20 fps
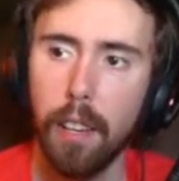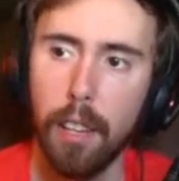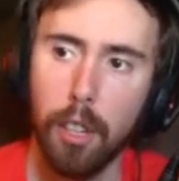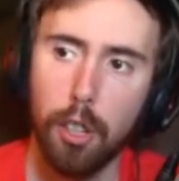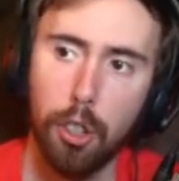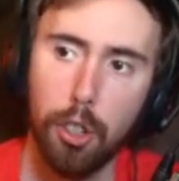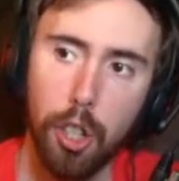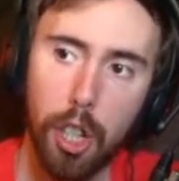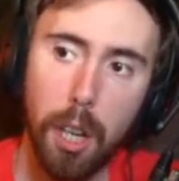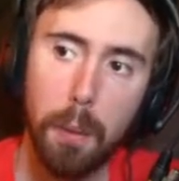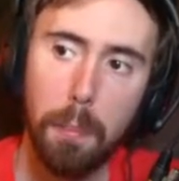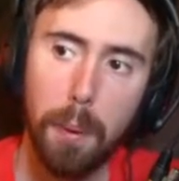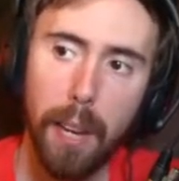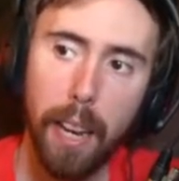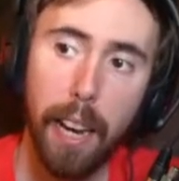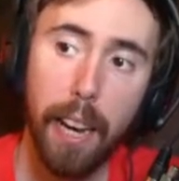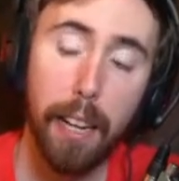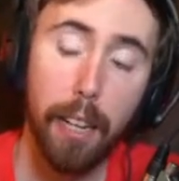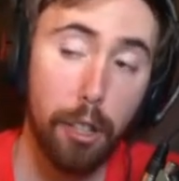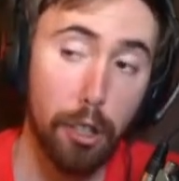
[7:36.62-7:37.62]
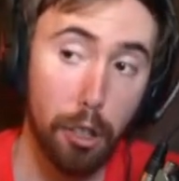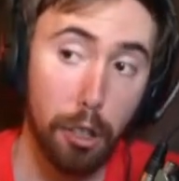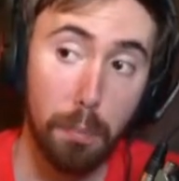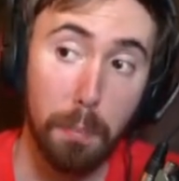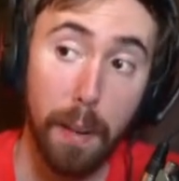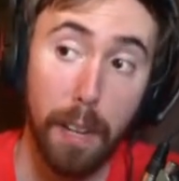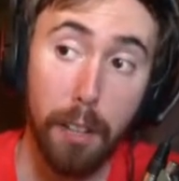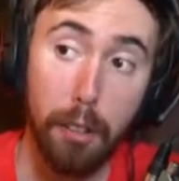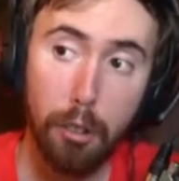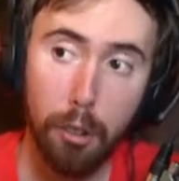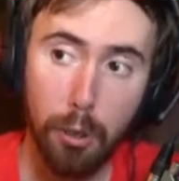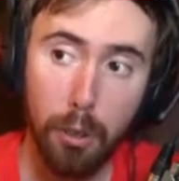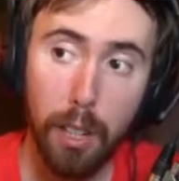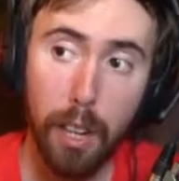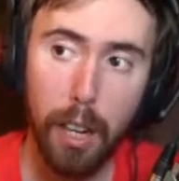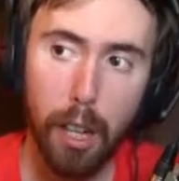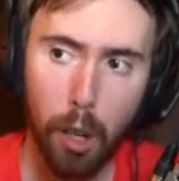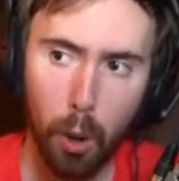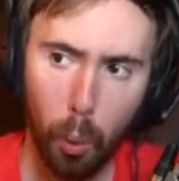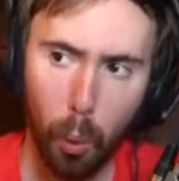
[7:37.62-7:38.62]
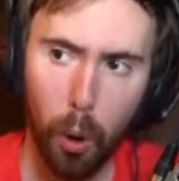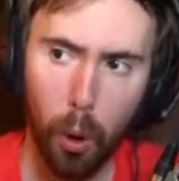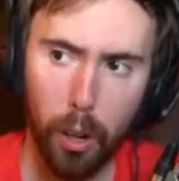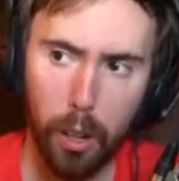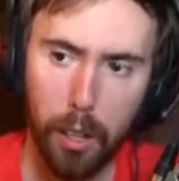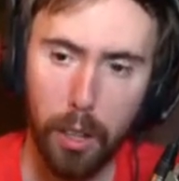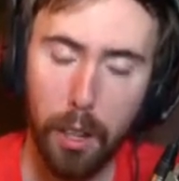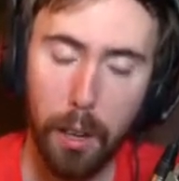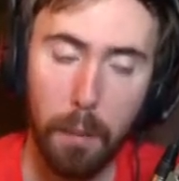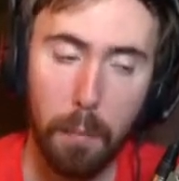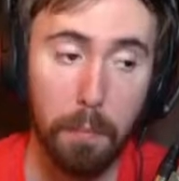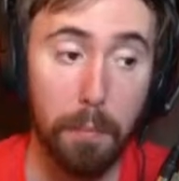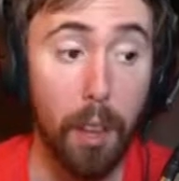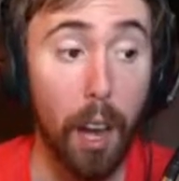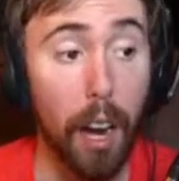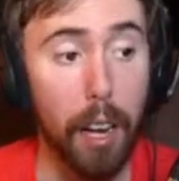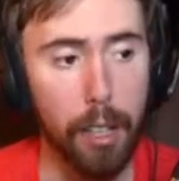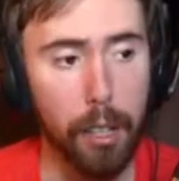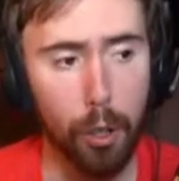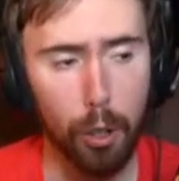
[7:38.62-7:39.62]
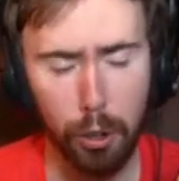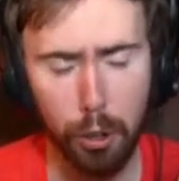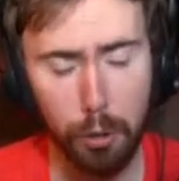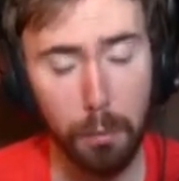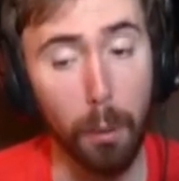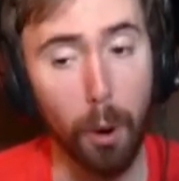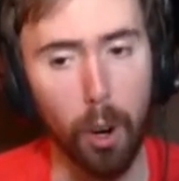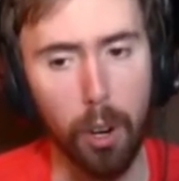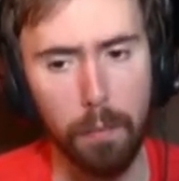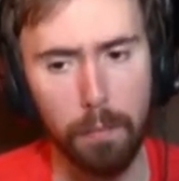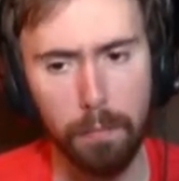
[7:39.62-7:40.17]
GPA just means you did your work, not you're smart.